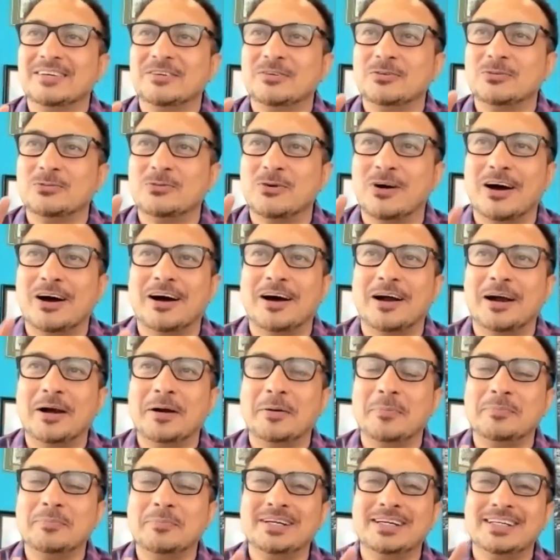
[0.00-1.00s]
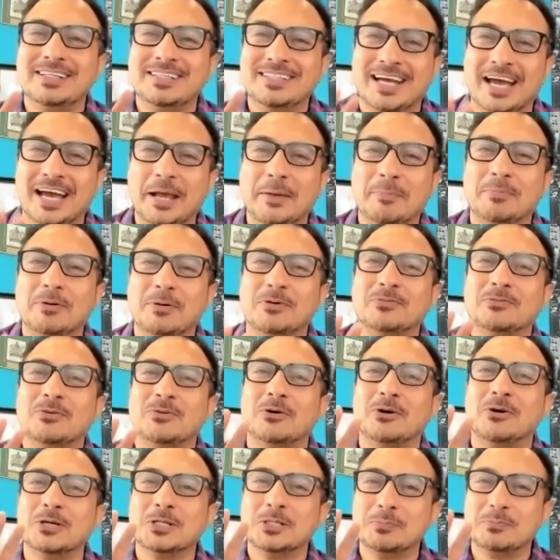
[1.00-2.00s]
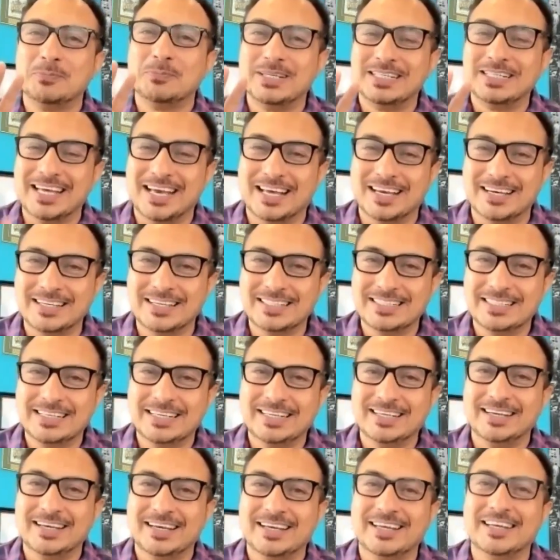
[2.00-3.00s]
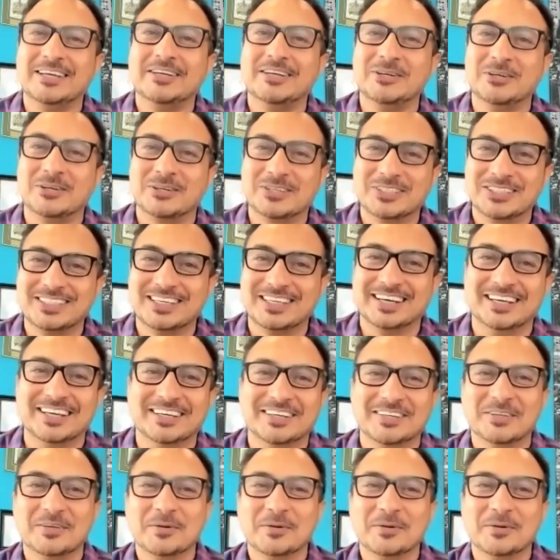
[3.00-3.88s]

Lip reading: farm type of hospitality in New York City.